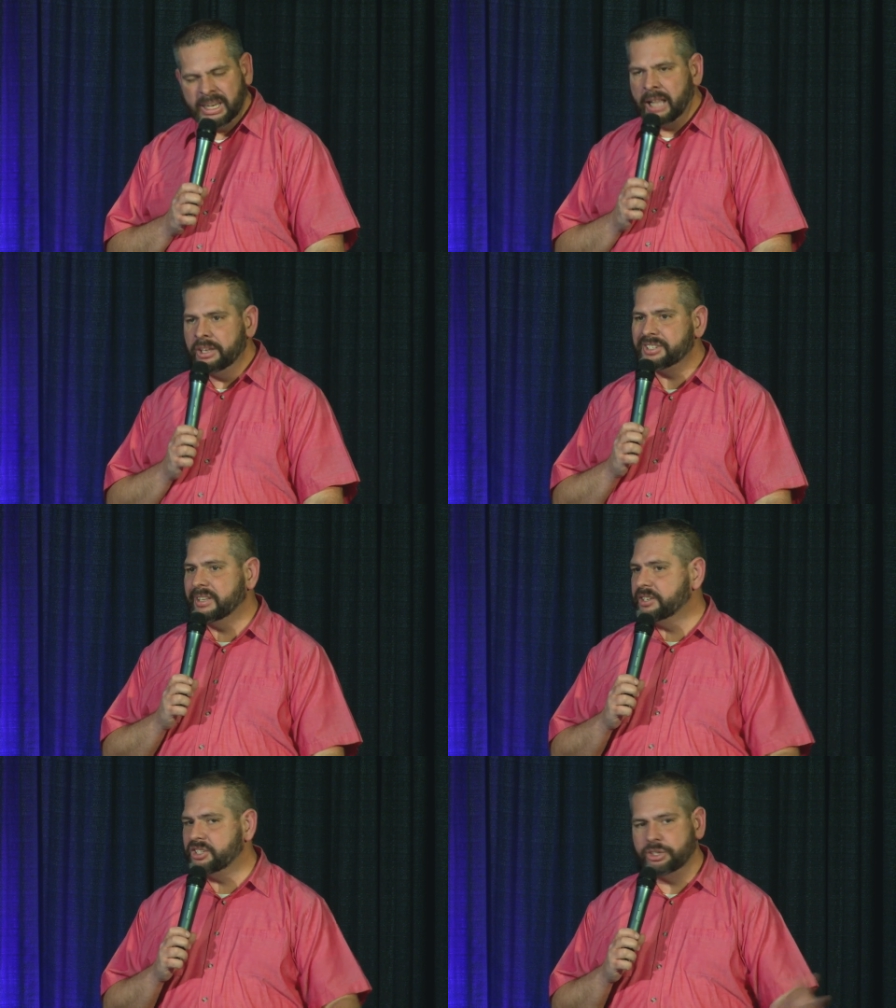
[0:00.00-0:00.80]
Now,
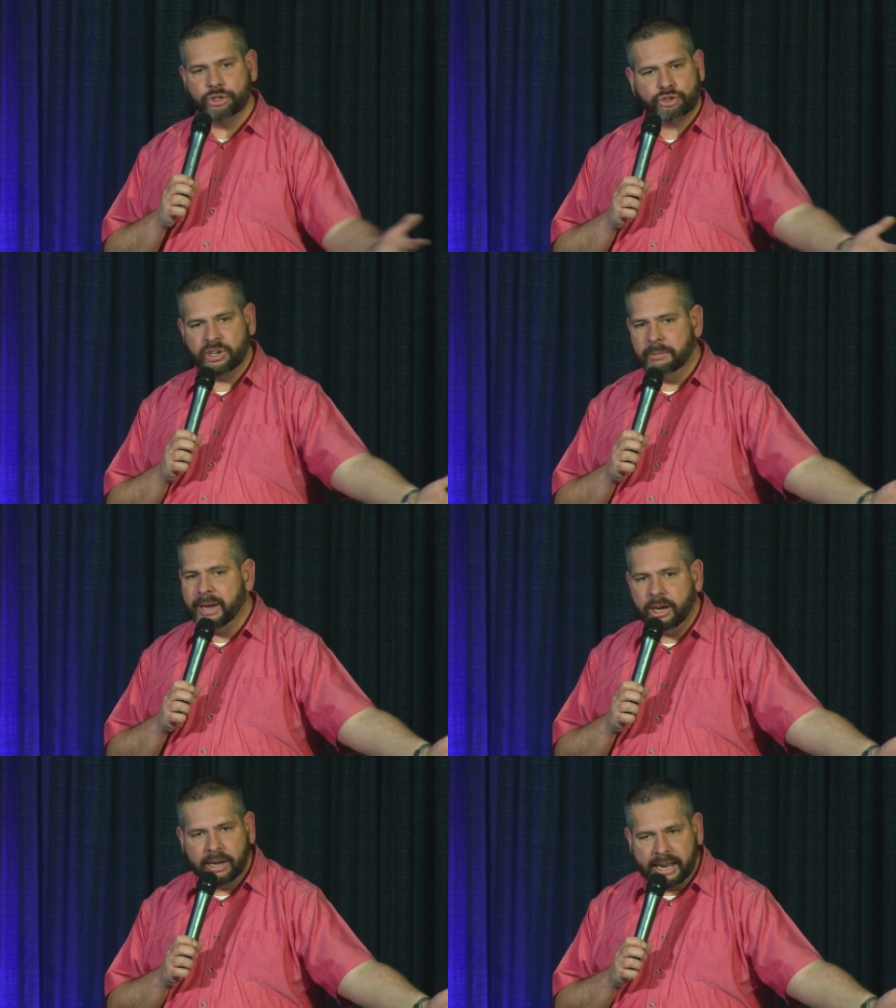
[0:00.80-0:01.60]
listen, this is illustrated
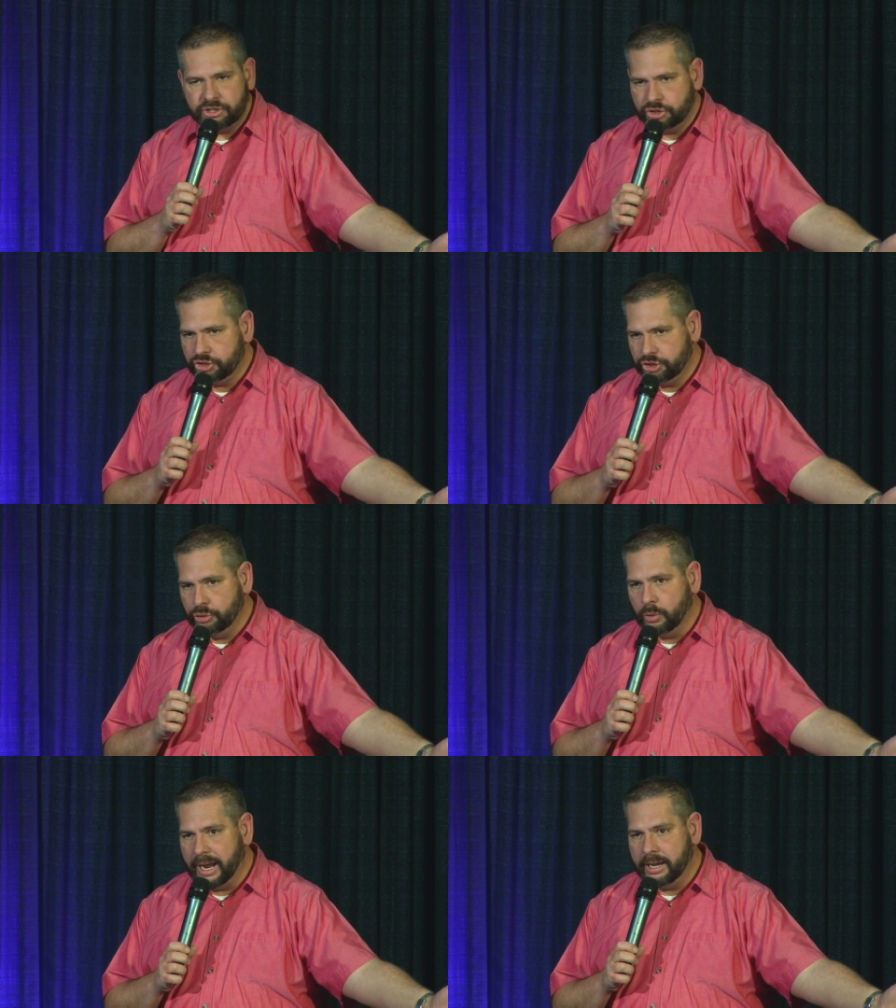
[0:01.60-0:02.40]
by her actions
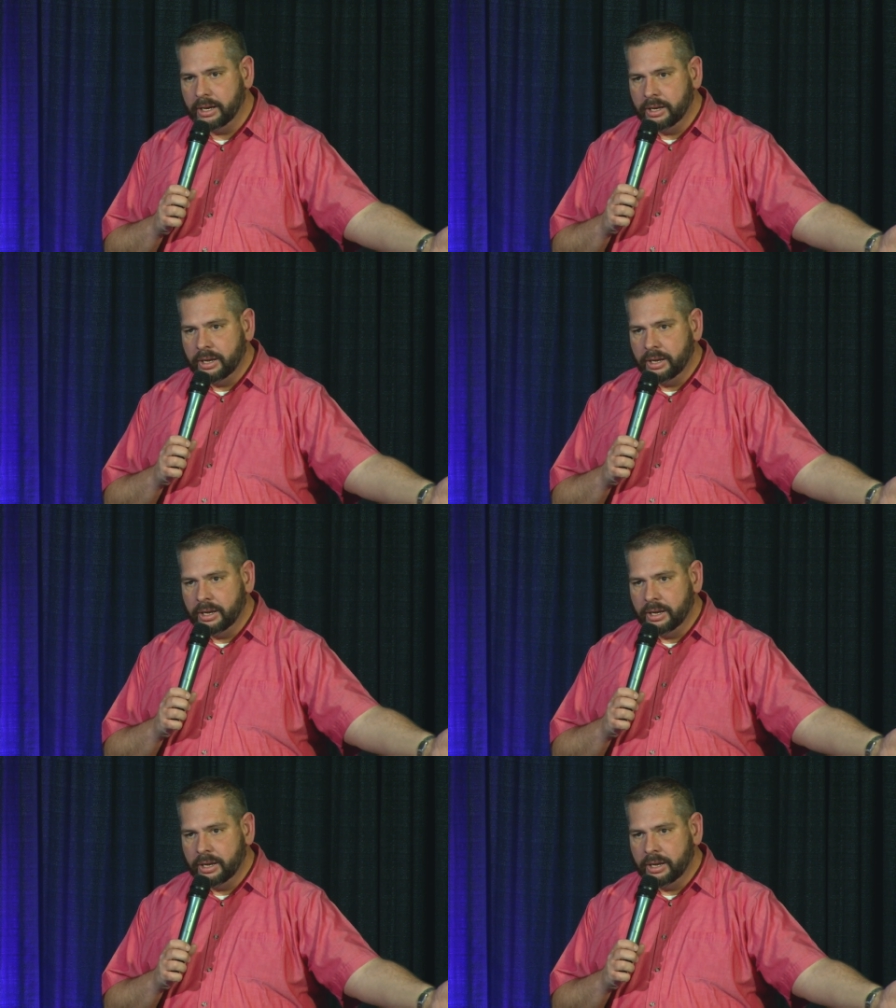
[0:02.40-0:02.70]
too, right?